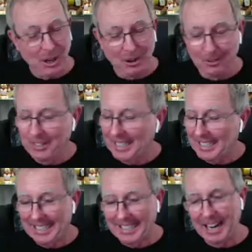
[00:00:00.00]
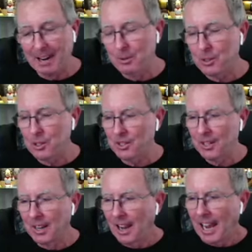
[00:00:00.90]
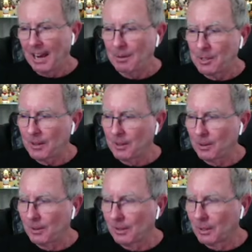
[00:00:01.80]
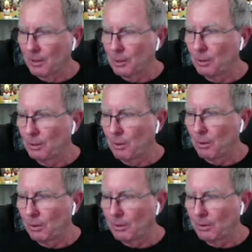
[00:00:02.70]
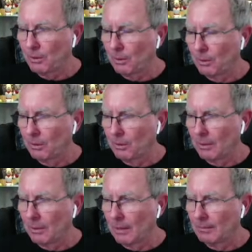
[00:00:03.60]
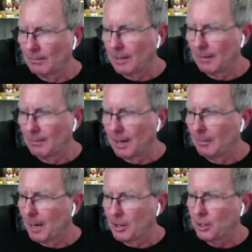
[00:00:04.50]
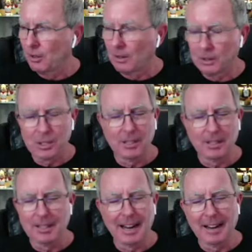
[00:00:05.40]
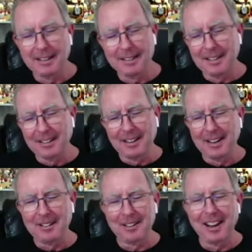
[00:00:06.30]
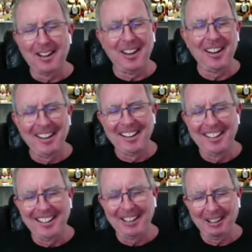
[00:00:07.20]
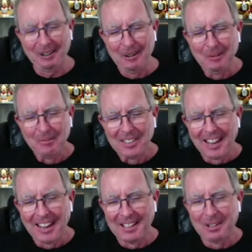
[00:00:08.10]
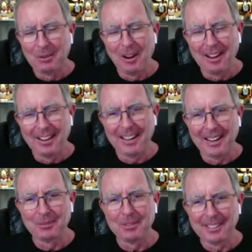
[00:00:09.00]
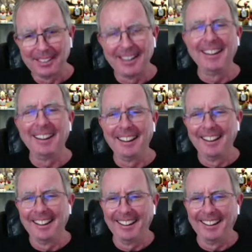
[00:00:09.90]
show. They did. I was just, I was either a little too old, or I'm, I'm, I'm not sure. It just, yeah, it, I, I, I didn't, uh, I didn't quite connect with it. I,